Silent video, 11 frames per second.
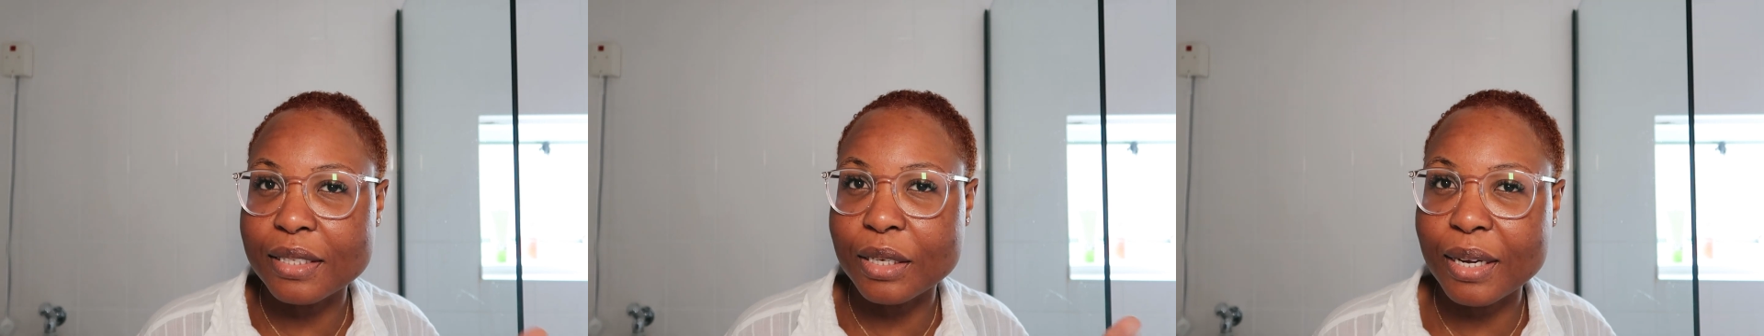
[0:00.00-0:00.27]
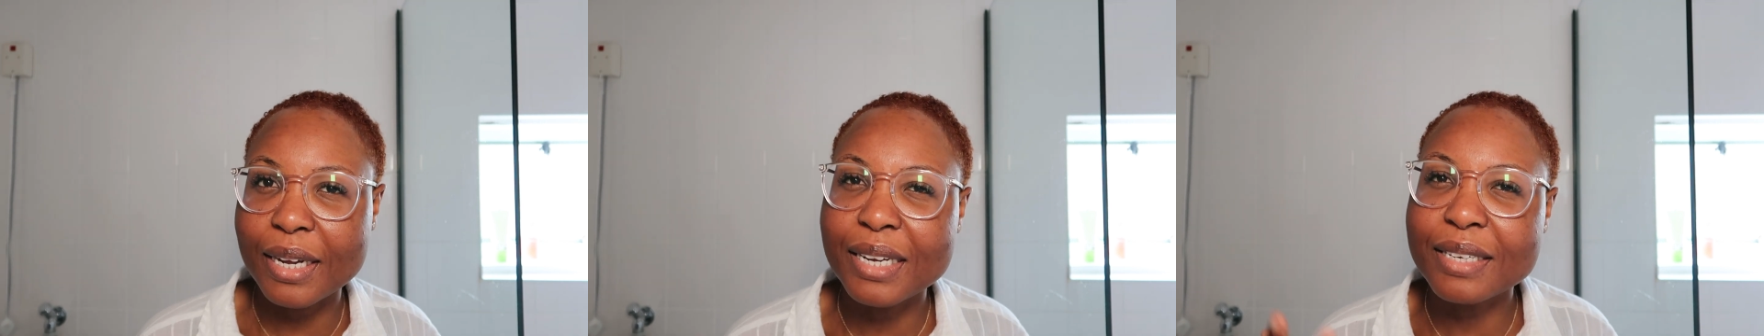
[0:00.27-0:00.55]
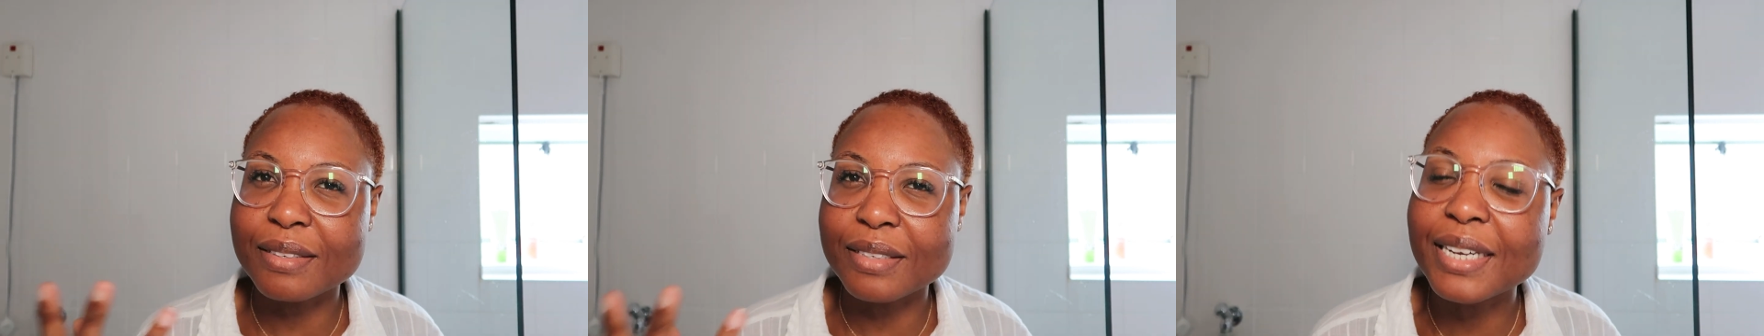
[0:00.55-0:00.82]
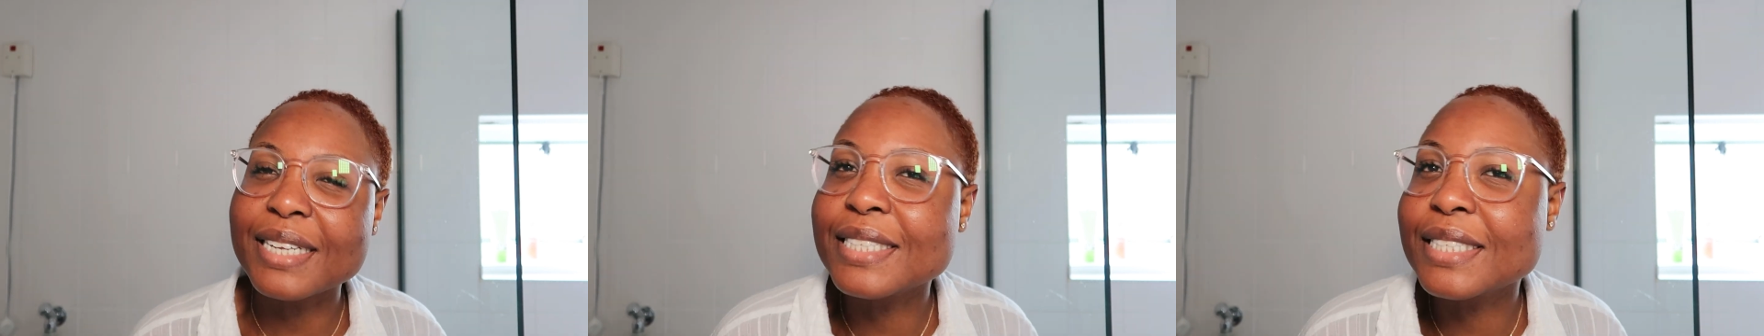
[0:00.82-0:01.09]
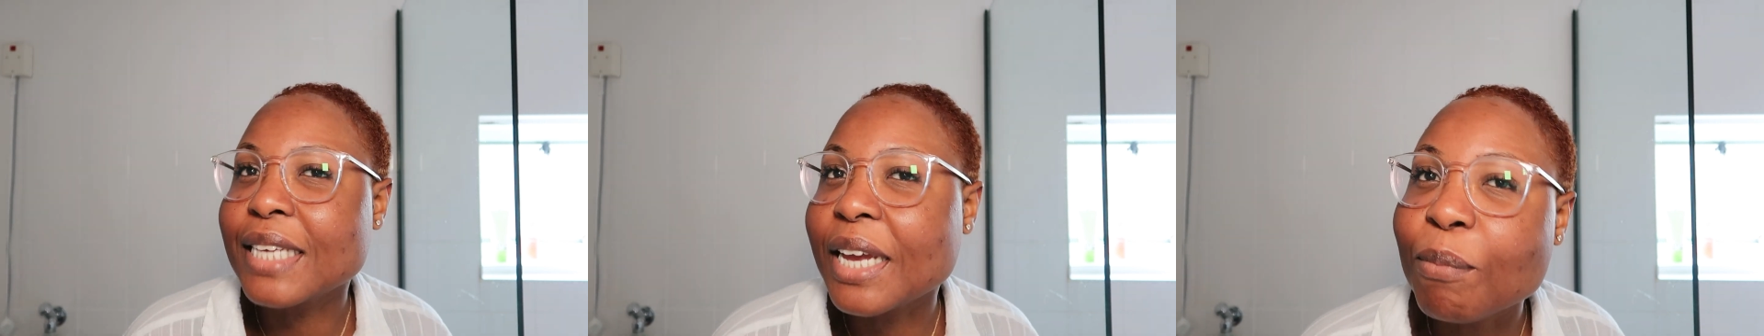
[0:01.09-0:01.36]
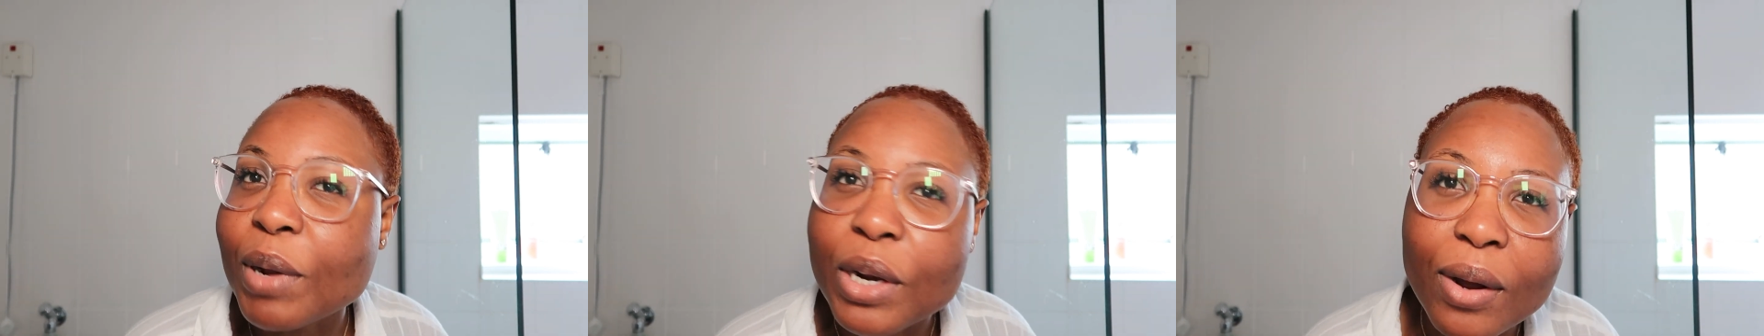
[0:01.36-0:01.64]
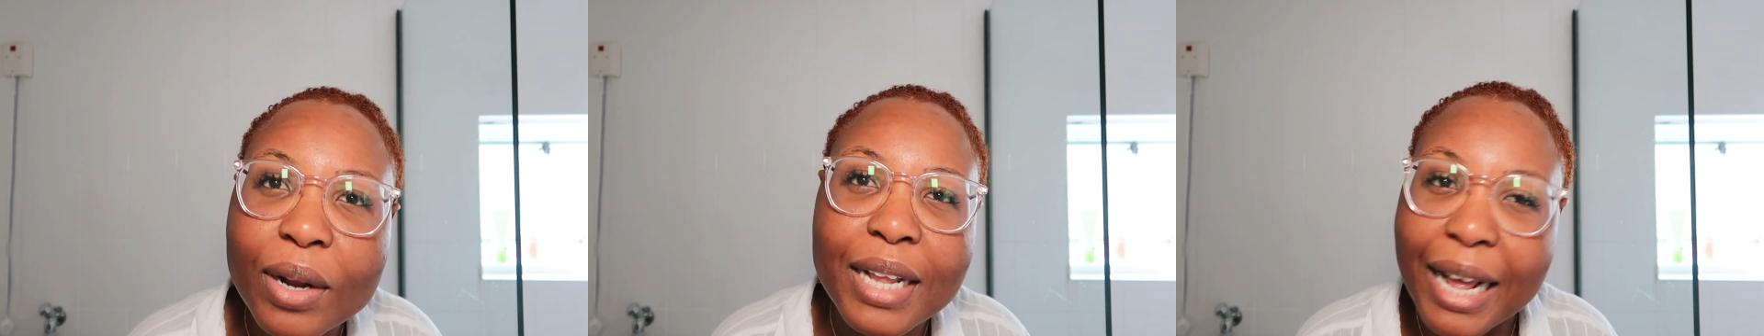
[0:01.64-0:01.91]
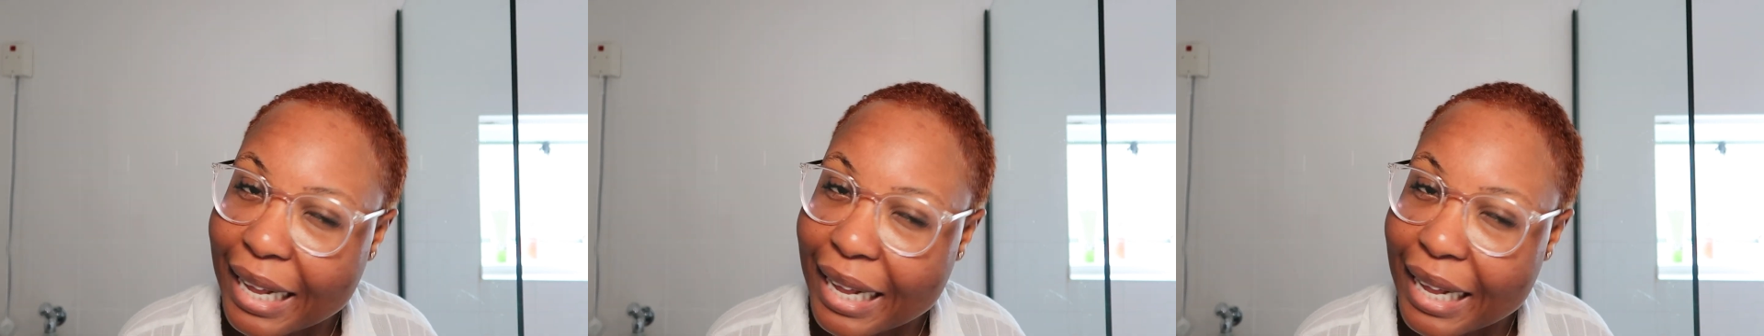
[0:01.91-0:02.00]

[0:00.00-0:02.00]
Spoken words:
you can see it, but not